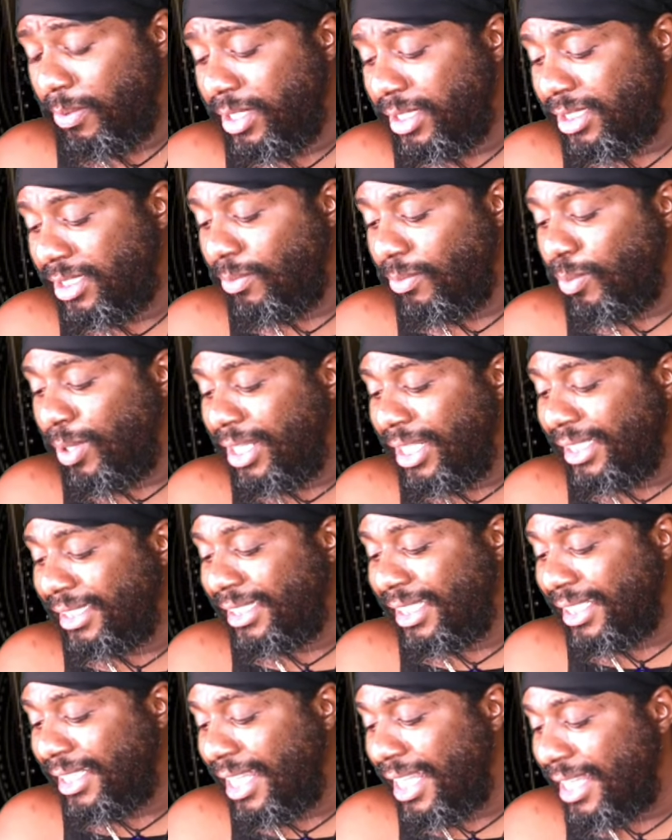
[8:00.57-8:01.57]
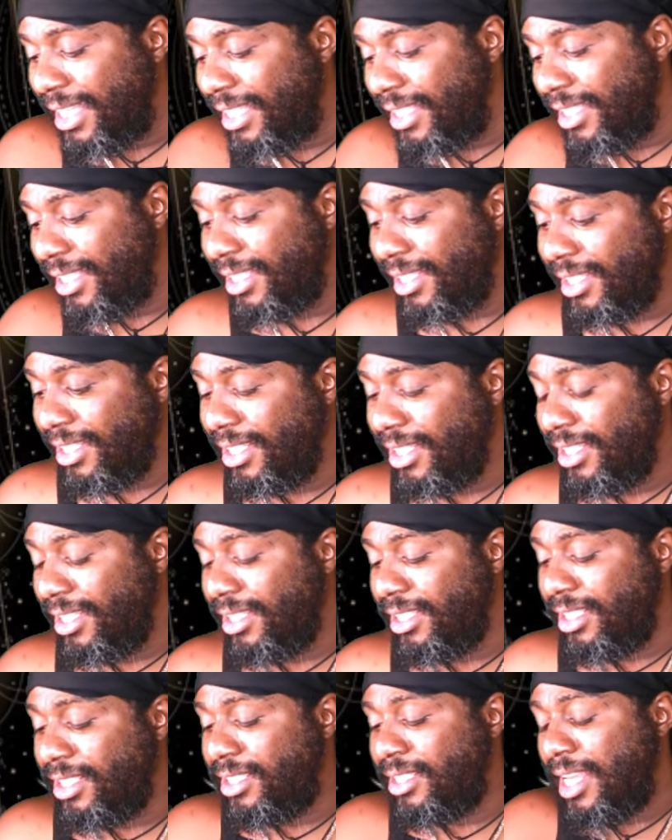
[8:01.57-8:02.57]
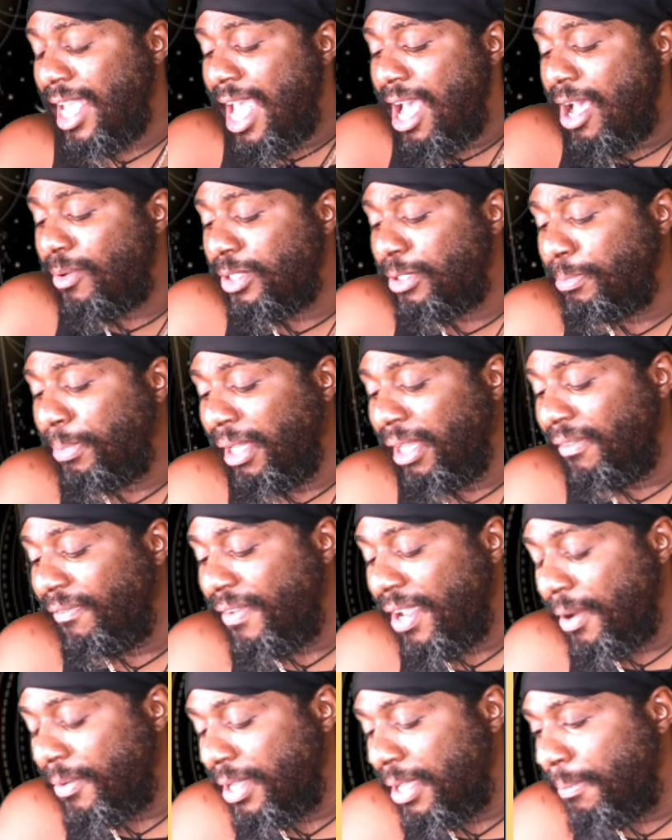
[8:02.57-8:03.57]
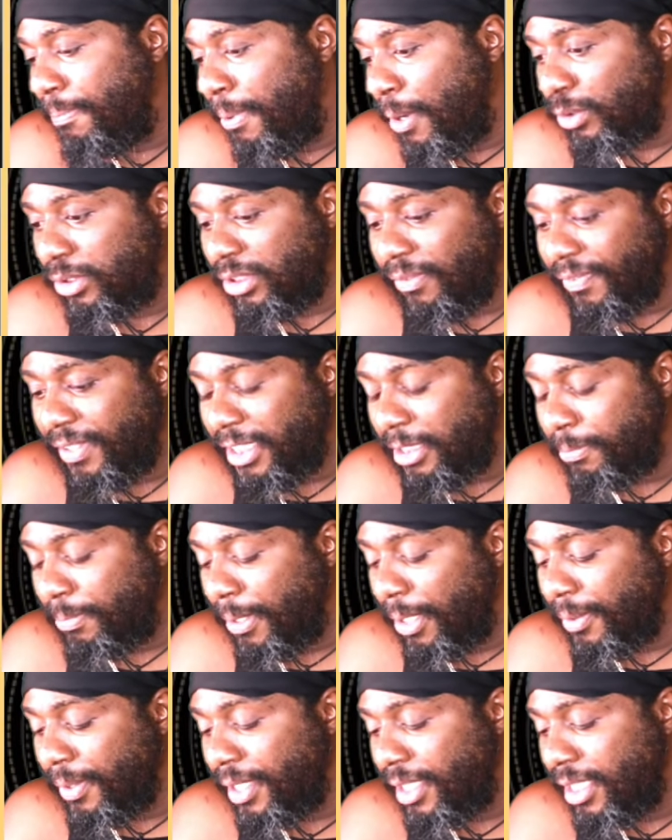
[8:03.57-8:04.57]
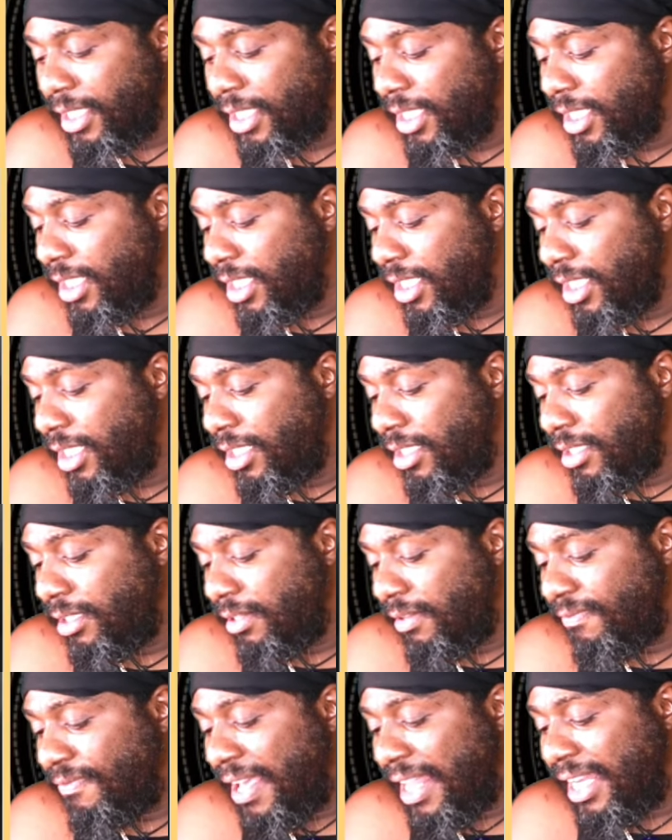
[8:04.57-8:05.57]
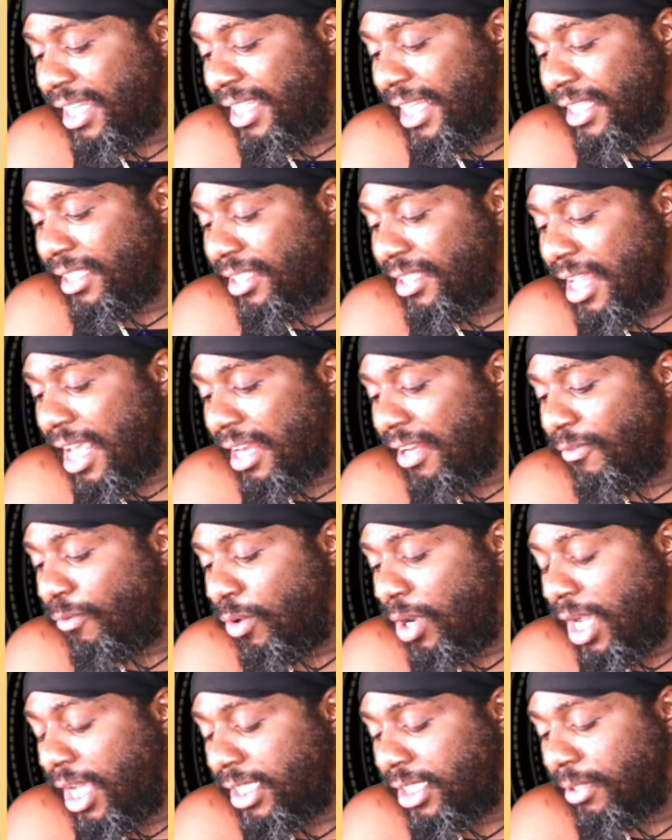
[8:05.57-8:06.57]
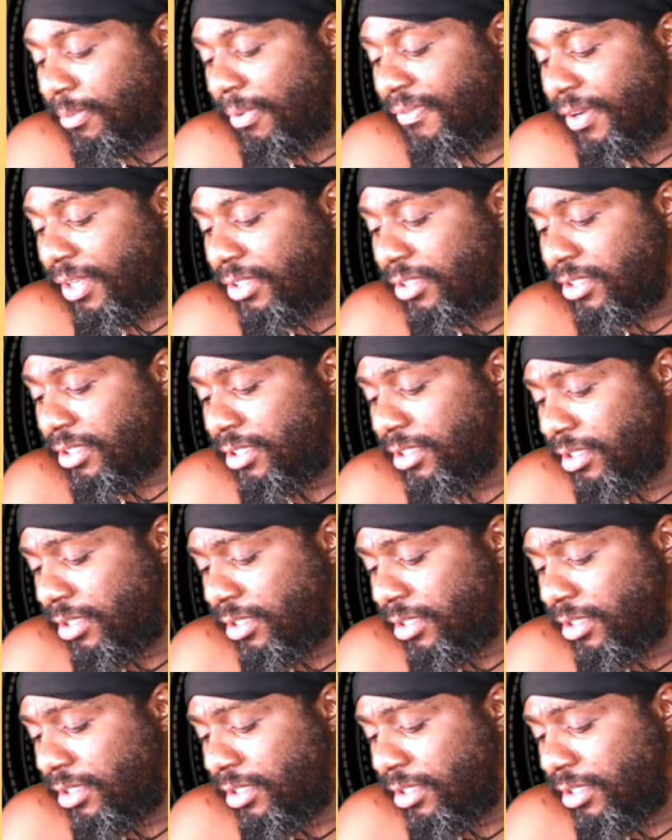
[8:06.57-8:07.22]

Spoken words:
want to see what is it that this child was being very impulsive in, Spirit. Validate the Knight of Wands in reverse.